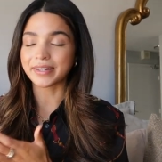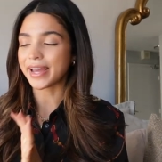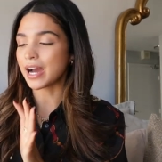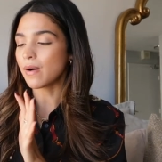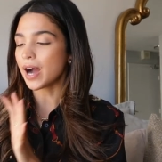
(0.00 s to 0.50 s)

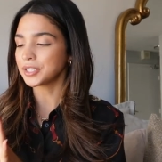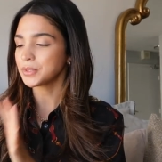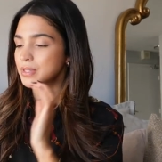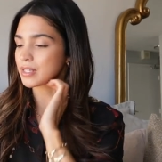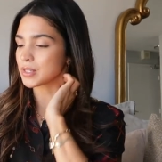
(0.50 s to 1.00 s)
Now, I
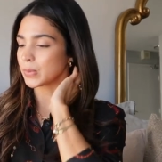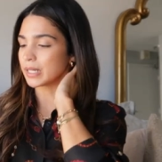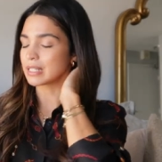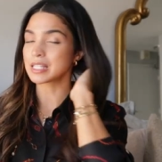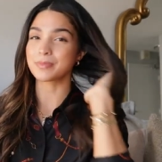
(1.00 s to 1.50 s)
use this
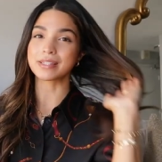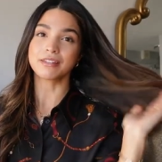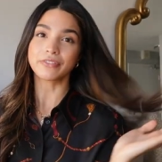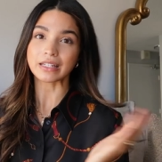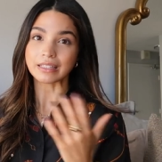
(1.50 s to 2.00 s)
one
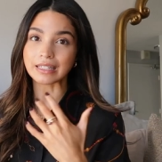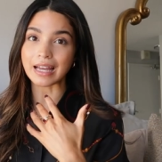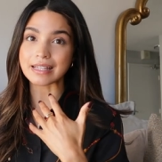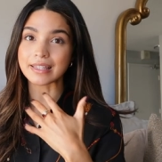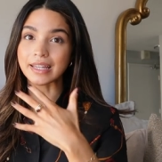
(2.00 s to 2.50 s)
specifically
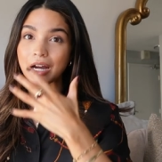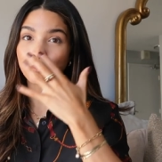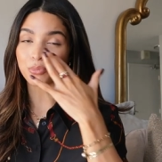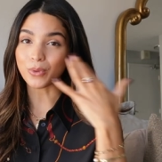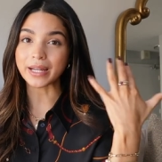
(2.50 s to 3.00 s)
as like a
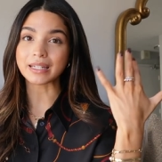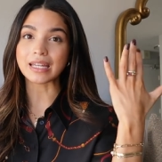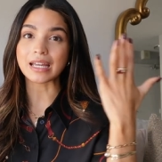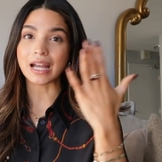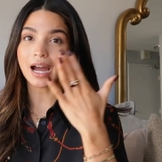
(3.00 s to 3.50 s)

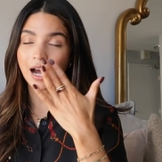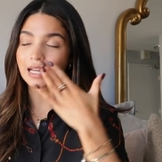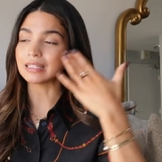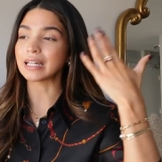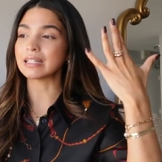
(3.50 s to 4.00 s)
brightening,
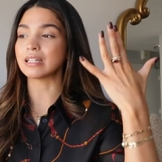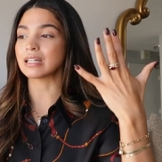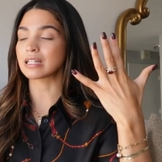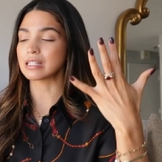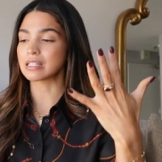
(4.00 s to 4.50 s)

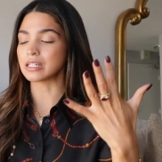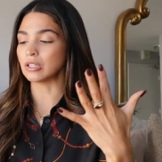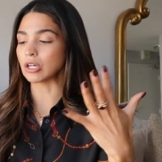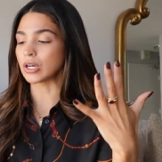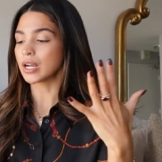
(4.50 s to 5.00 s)
highlighting
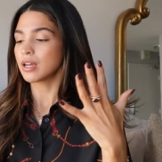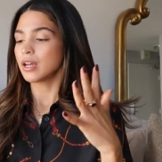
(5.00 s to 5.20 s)
concealer